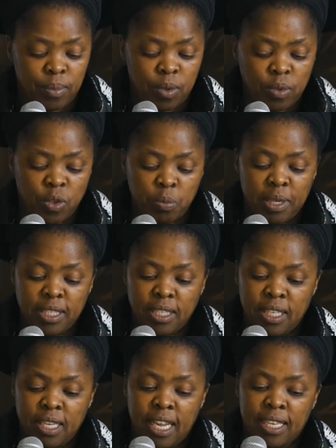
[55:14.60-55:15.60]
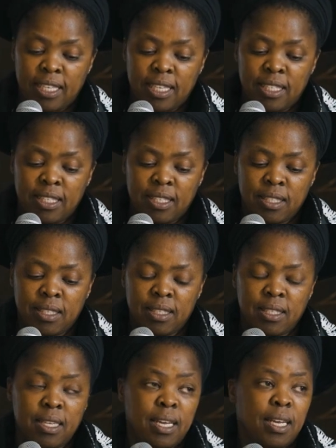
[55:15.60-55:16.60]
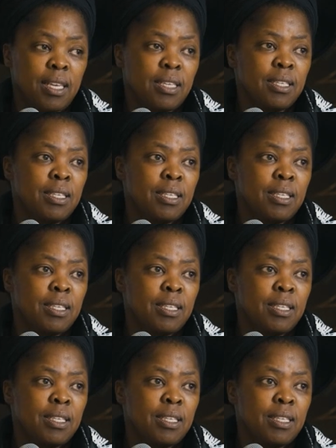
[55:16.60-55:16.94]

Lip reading: who's based in London. Yeah.